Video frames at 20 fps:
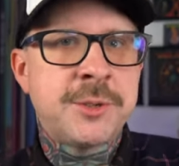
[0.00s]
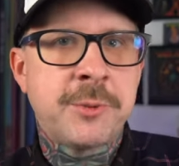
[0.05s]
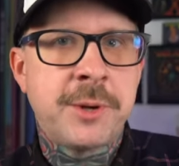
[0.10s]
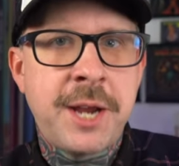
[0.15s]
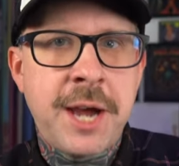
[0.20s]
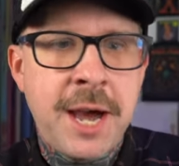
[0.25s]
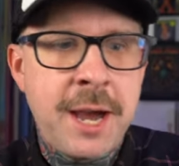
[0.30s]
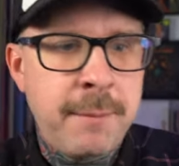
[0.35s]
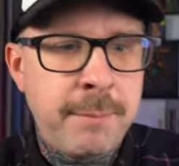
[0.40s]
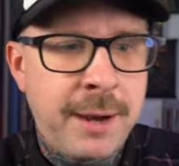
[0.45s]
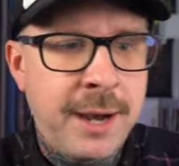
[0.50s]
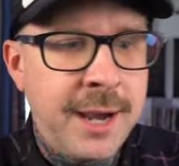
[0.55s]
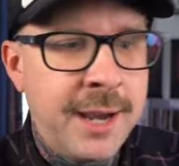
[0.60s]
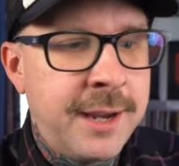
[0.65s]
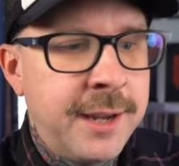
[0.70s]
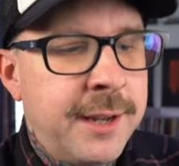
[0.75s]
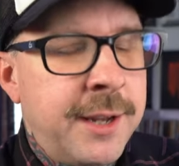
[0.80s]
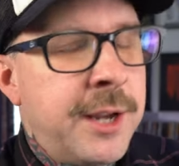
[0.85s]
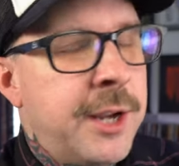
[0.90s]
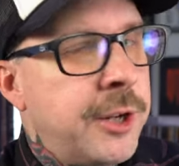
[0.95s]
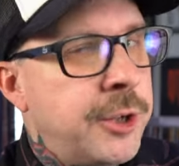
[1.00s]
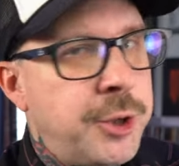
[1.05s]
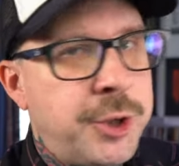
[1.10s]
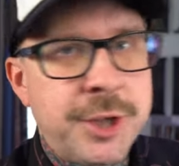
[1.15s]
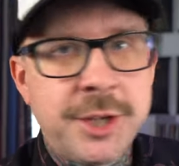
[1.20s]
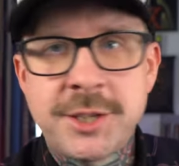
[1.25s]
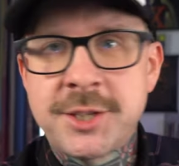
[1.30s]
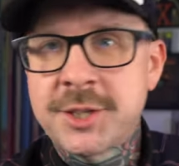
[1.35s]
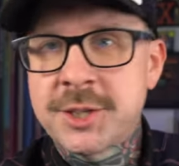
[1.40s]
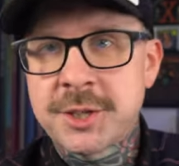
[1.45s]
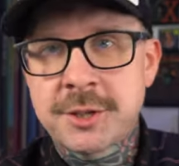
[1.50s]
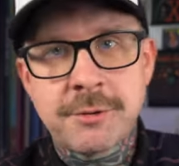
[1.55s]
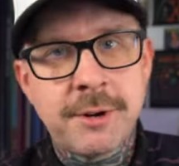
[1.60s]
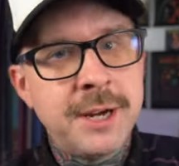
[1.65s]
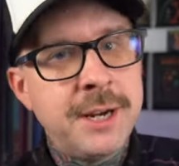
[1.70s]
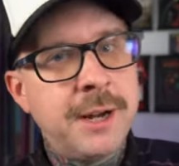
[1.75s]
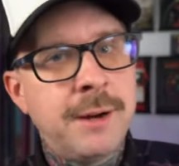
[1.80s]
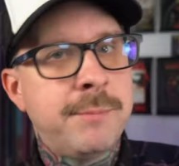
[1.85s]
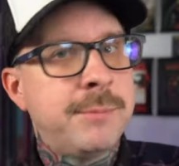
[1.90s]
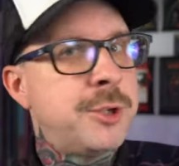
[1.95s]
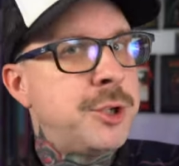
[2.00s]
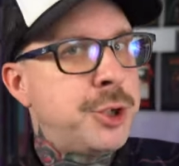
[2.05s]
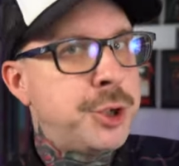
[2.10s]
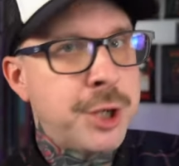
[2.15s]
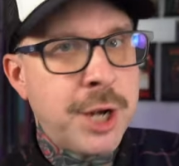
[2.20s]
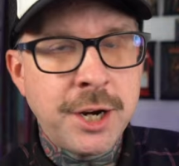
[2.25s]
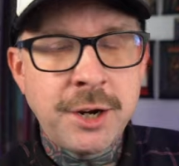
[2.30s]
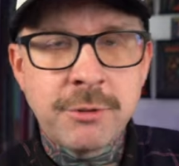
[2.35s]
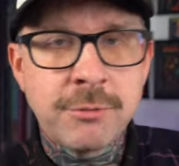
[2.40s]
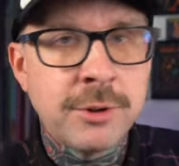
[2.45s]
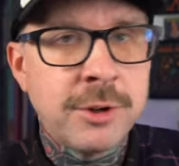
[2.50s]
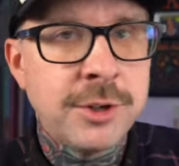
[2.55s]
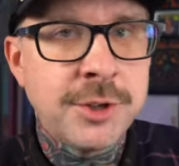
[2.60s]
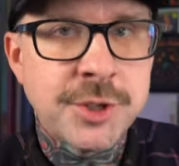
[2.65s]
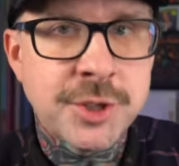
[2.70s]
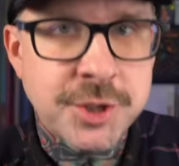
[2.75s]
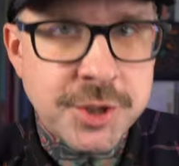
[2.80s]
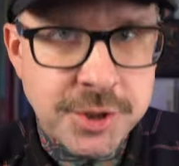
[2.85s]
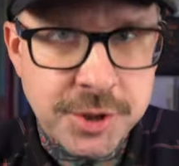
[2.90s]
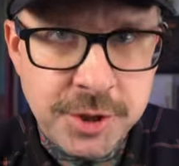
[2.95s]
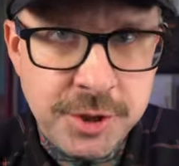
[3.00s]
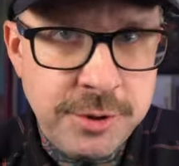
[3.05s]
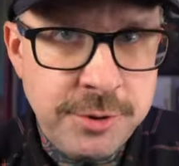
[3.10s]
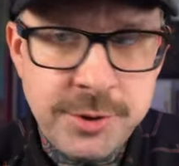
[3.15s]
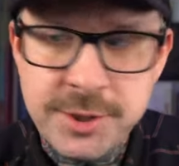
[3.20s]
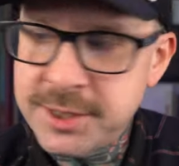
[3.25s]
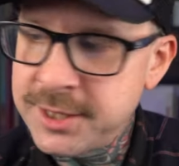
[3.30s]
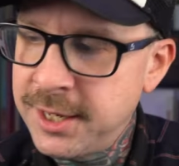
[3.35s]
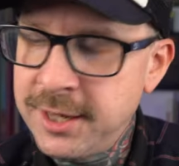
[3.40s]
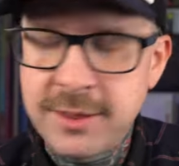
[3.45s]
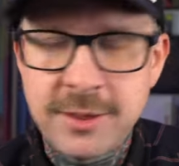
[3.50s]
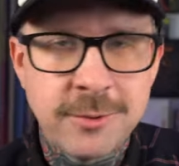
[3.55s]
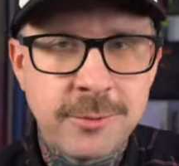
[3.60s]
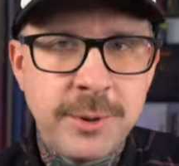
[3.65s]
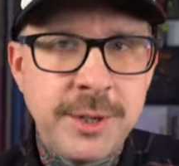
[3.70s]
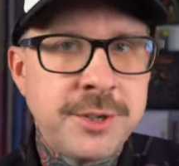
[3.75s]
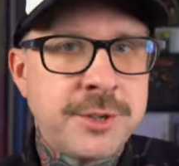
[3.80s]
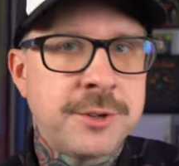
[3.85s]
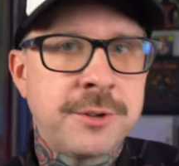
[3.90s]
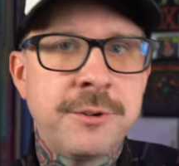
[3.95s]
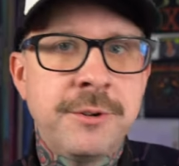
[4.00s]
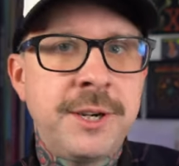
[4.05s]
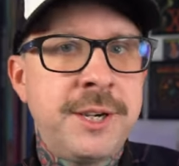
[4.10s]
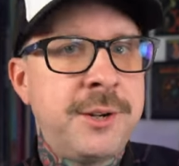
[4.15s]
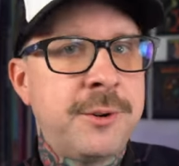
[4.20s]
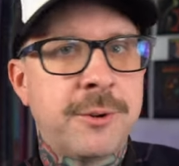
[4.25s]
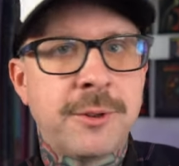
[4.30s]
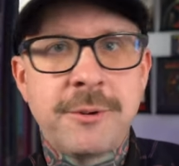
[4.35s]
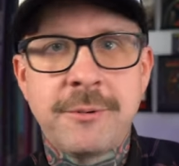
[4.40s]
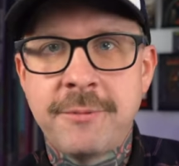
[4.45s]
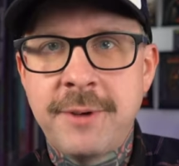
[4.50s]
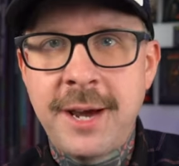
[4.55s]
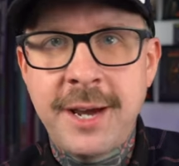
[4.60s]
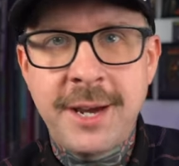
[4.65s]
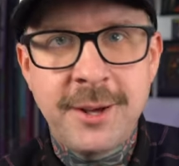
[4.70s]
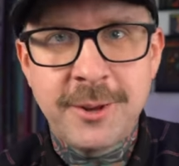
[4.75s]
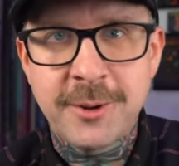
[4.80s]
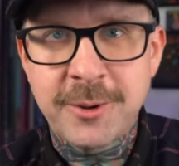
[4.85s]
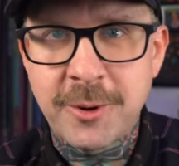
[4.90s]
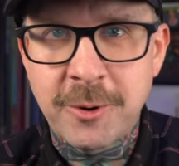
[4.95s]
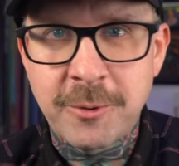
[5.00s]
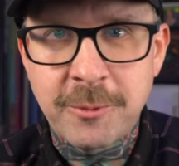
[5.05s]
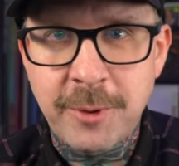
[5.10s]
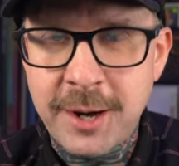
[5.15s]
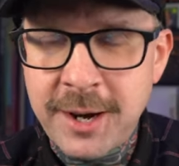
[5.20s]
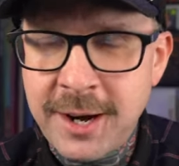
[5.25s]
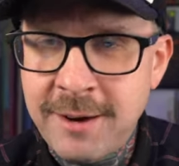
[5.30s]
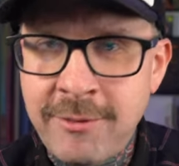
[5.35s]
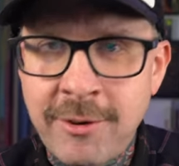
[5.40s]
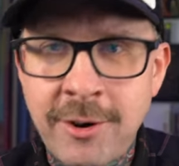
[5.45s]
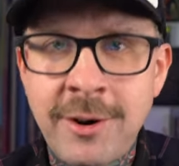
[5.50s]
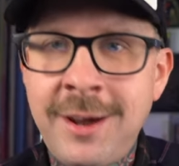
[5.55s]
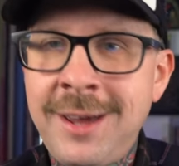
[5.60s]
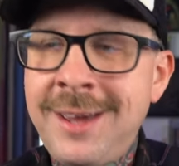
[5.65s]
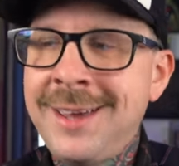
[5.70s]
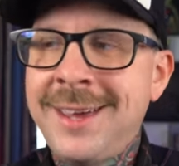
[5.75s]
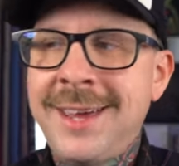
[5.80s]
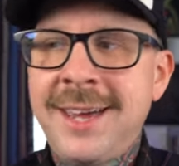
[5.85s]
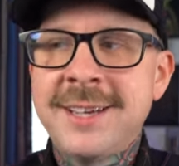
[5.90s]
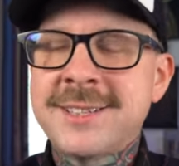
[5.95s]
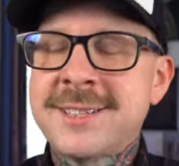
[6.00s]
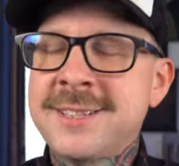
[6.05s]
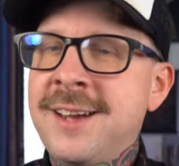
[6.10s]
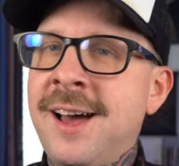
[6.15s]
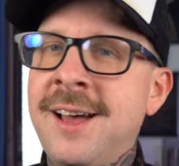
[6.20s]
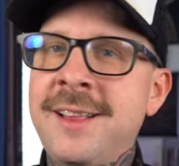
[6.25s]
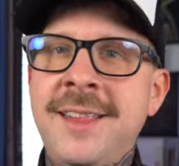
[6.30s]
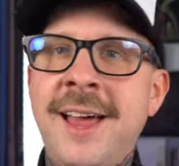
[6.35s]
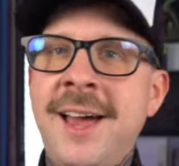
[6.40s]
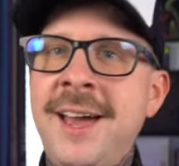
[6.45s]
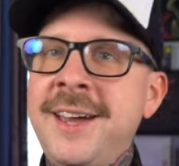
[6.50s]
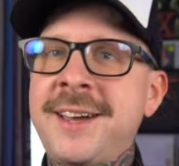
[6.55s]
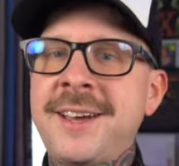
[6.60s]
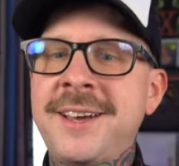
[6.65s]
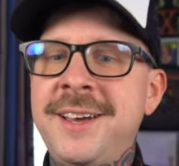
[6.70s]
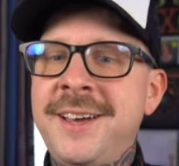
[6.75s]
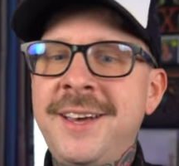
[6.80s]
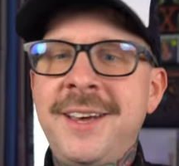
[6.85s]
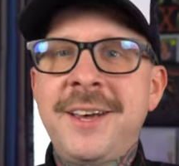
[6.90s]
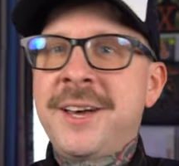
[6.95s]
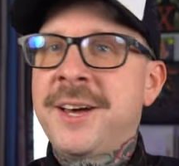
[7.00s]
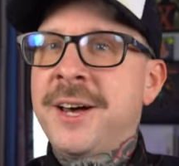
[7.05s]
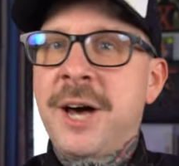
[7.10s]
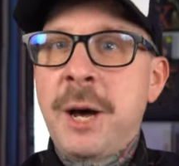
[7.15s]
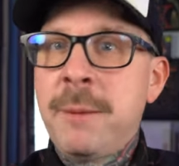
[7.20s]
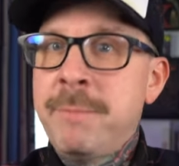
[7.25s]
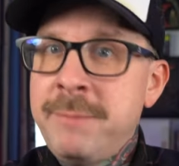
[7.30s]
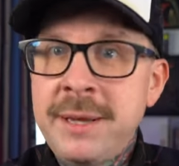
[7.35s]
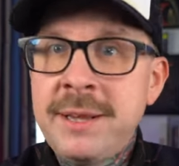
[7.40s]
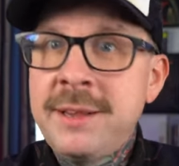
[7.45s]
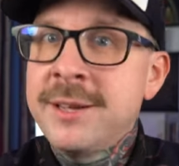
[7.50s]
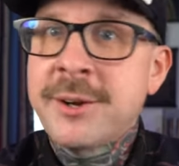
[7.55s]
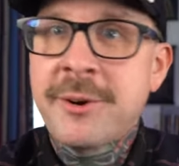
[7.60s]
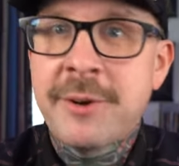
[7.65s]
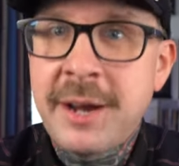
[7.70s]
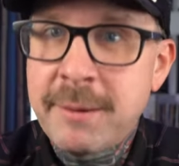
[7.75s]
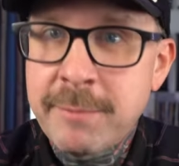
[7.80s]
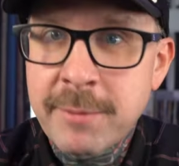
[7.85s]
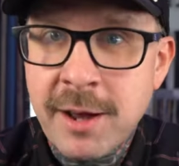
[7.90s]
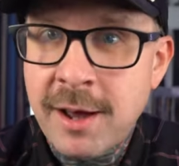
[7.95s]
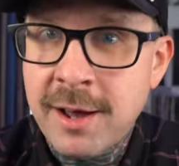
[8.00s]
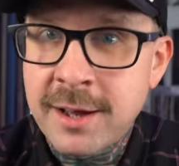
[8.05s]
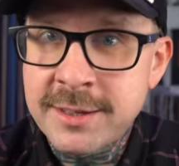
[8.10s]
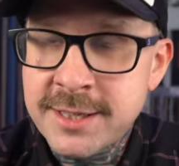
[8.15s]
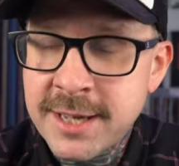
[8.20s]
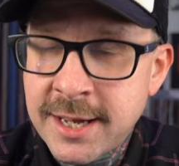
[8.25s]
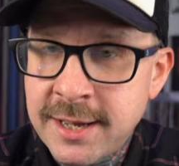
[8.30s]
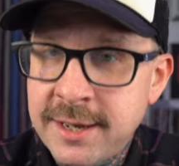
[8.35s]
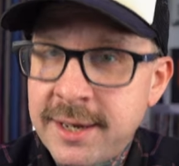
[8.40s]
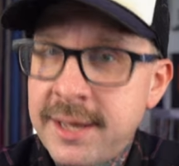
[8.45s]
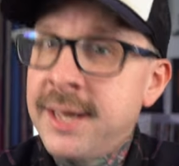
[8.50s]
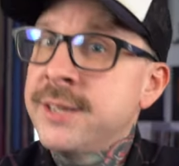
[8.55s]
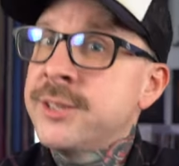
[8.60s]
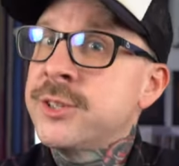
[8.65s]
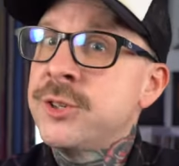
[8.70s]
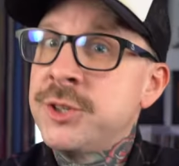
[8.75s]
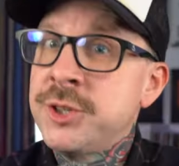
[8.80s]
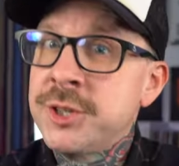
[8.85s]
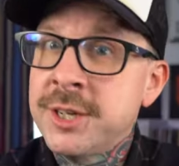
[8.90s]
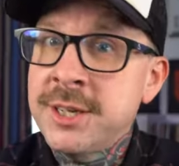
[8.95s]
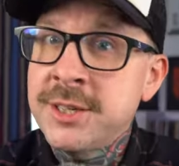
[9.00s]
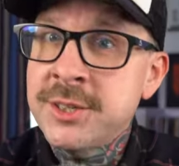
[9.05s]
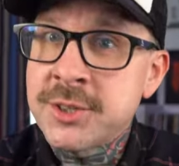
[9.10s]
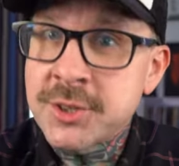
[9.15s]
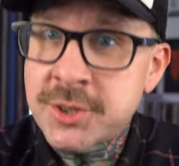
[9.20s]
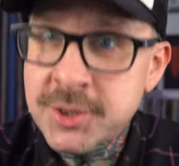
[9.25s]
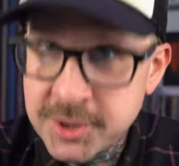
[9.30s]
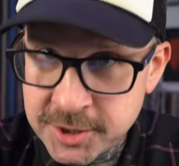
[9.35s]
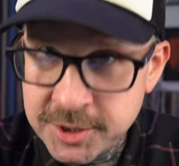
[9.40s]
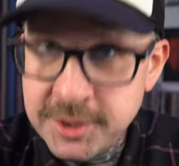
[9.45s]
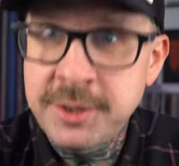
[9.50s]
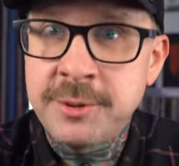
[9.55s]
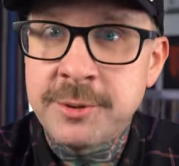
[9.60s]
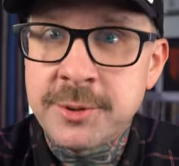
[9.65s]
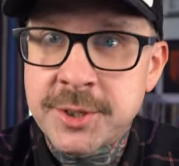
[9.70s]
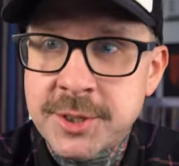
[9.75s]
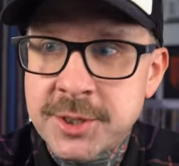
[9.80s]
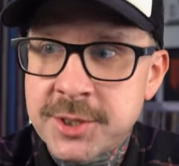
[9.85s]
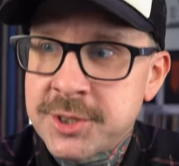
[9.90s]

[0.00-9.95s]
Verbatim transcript: When I buy just straight up General snus in the wintergreen or the regular or whatever, it's not like a milligram content, it's just snus.